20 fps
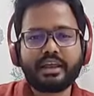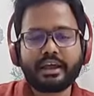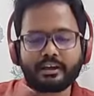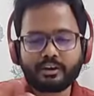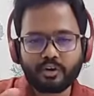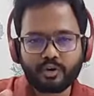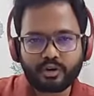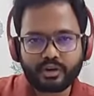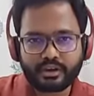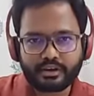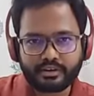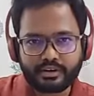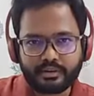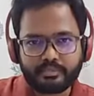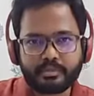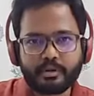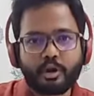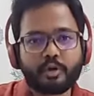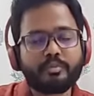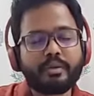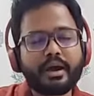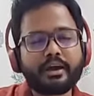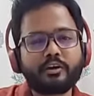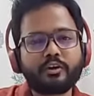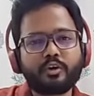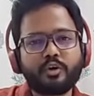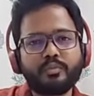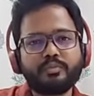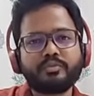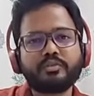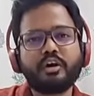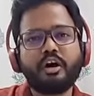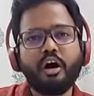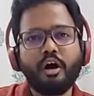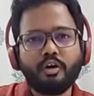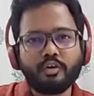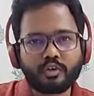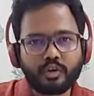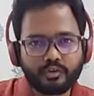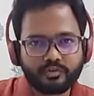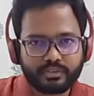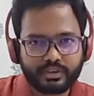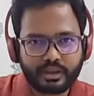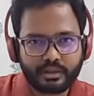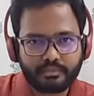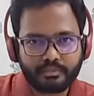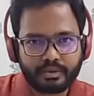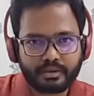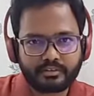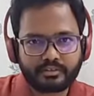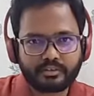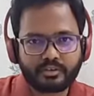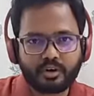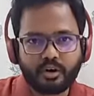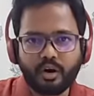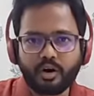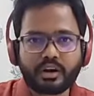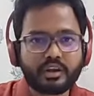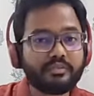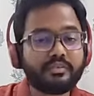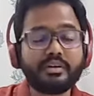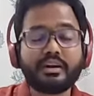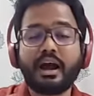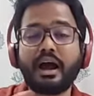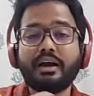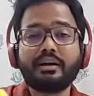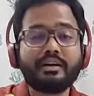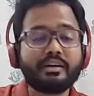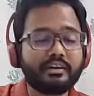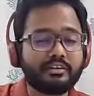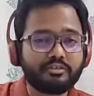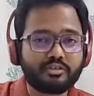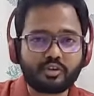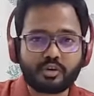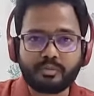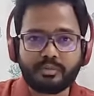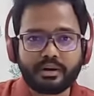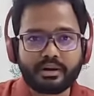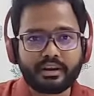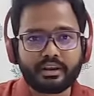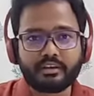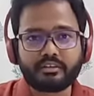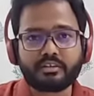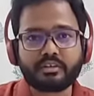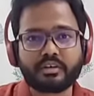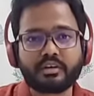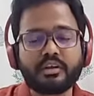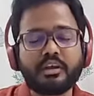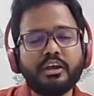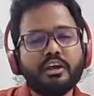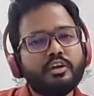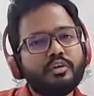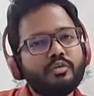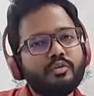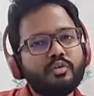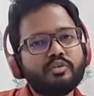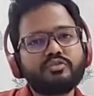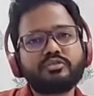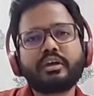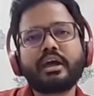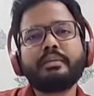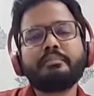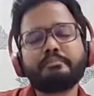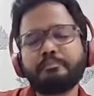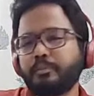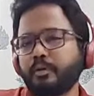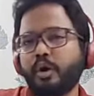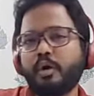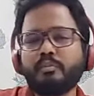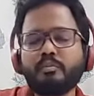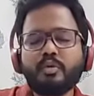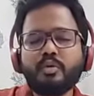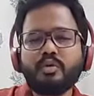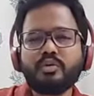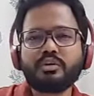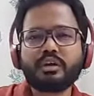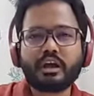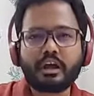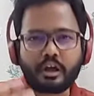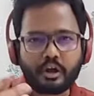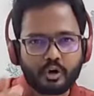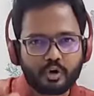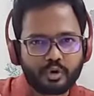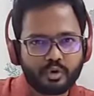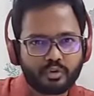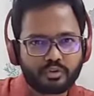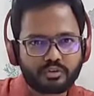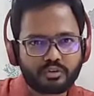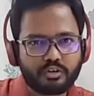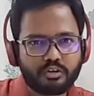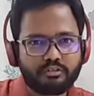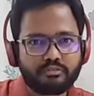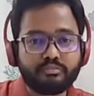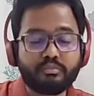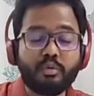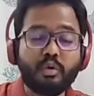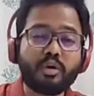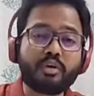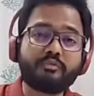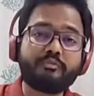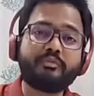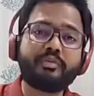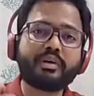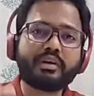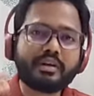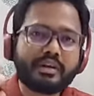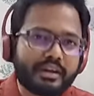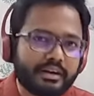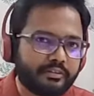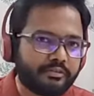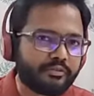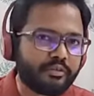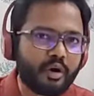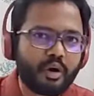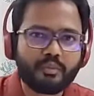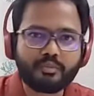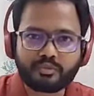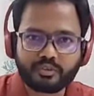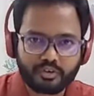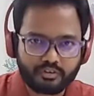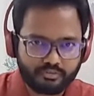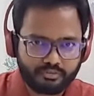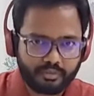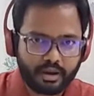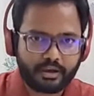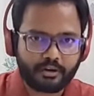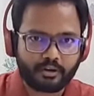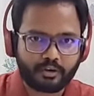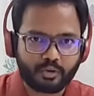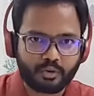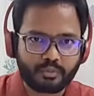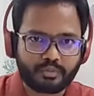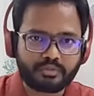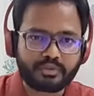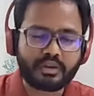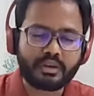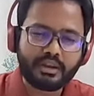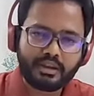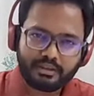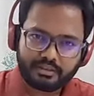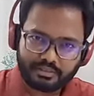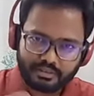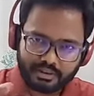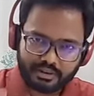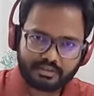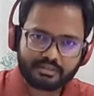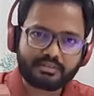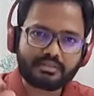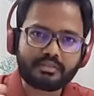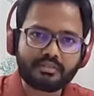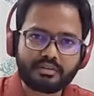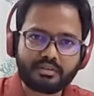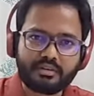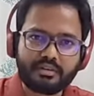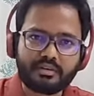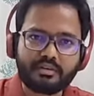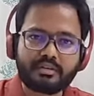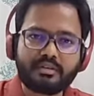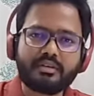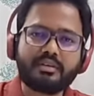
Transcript: necrotic debris or microbes out of the apex or even under instrumentation, which can promote growth of more virulent forms of microbes, thus uh,